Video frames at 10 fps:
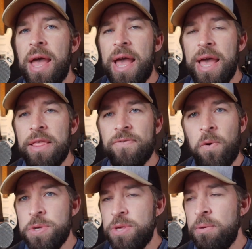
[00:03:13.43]
And the
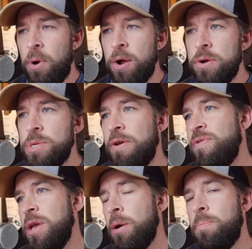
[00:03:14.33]
Voice of the Martyrs
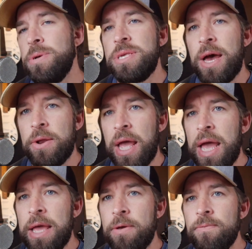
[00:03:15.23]
every year puts out
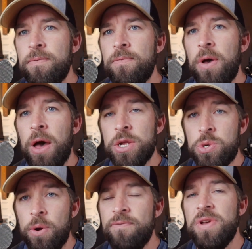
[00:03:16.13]
a, a
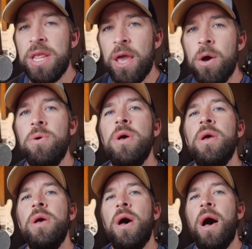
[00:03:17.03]
short video
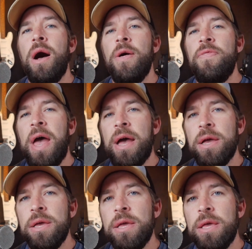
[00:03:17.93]
uh,
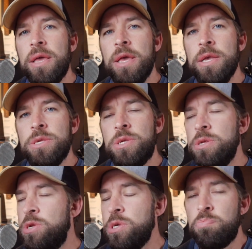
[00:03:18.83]
that is
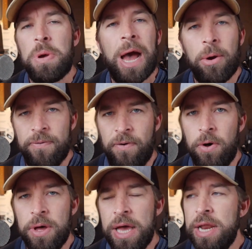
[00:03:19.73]
just
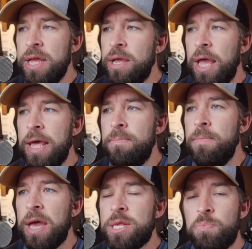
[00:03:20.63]
powerful, and it, it
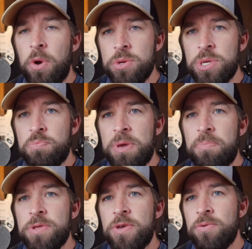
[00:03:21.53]
exposes
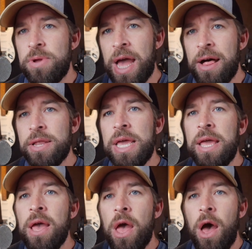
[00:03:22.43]
people to the
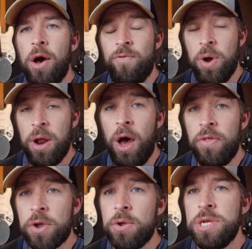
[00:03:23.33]
reality of what
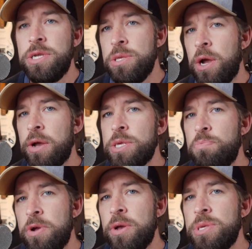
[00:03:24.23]
other Christians are
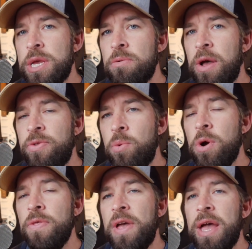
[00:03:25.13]
experiencing around the
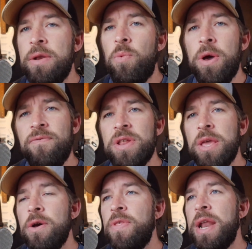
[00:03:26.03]
world. And one
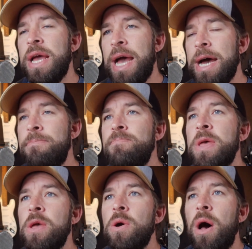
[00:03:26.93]
video that I had
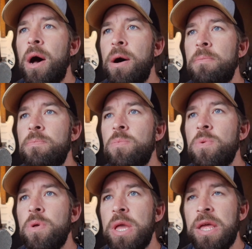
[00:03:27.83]
um,
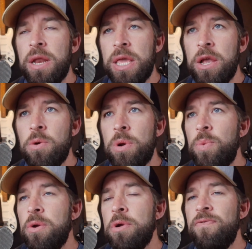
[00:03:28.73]
in a year when
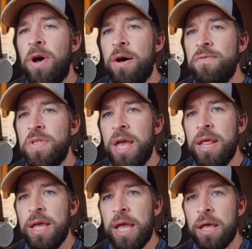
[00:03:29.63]
we were involved
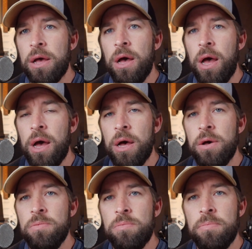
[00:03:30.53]
at a
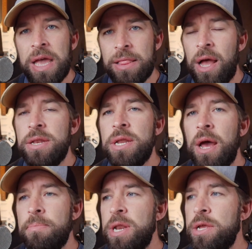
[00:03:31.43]
uh, mainline
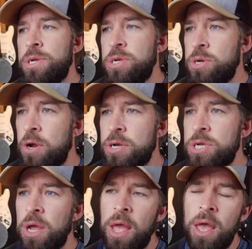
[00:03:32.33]
denomination
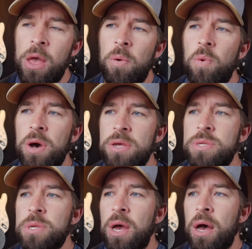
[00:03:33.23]
church
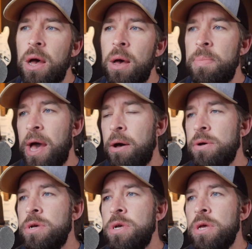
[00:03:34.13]
was uh, about
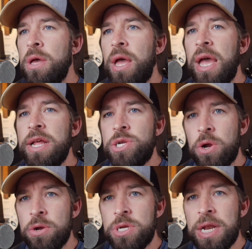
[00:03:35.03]
a
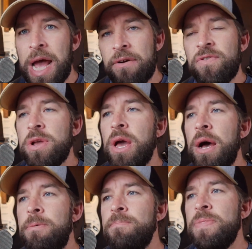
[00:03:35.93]
church in
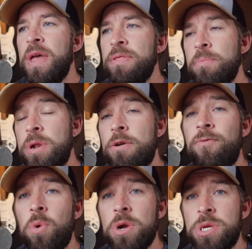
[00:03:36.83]
Africa that in the middle
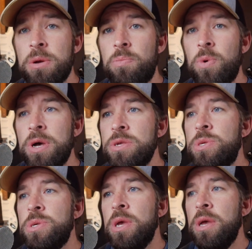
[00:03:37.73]
of worship
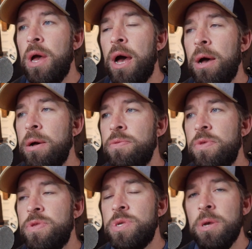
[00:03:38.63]
was uh,
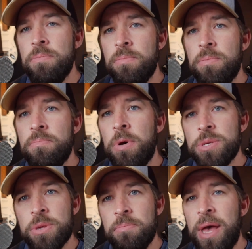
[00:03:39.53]
some
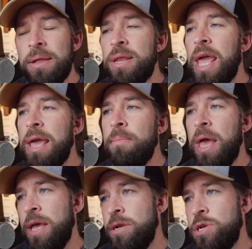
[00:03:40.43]
Muslim men came
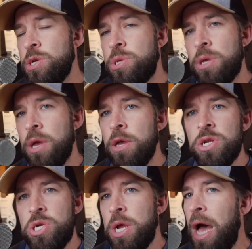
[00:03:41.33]
and just
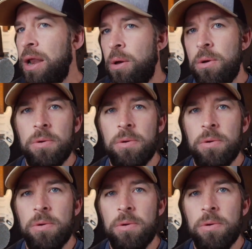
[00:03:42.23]
shot